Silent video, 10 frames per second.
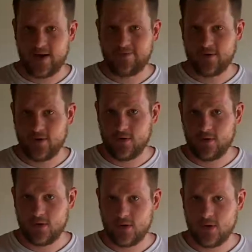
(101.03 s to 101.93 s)

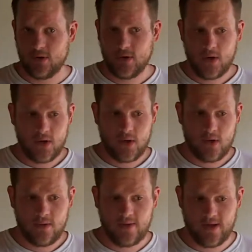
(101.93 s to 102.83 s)
afternoon.
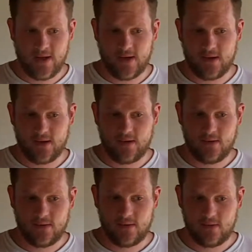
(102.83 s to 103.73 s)
Then
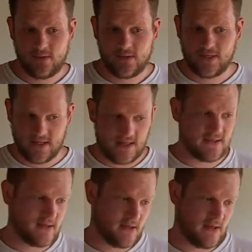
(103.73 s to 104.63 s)

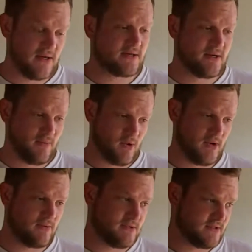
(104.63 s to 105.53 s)
yesterday
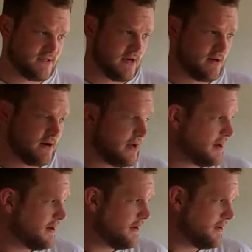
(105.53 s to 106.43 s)
morning, which was
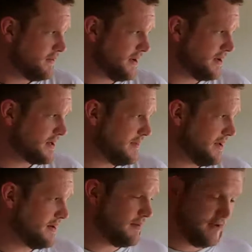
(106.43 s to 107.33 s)
Saturday, we all came
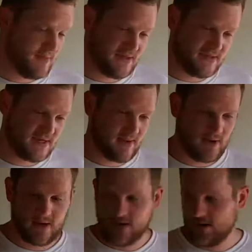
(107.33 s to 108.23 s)
out here. Me and Misty came
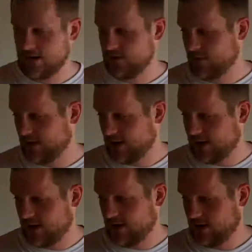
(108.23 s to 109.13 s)
out here and
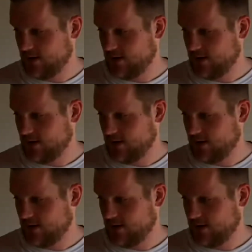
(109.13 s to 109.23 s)
we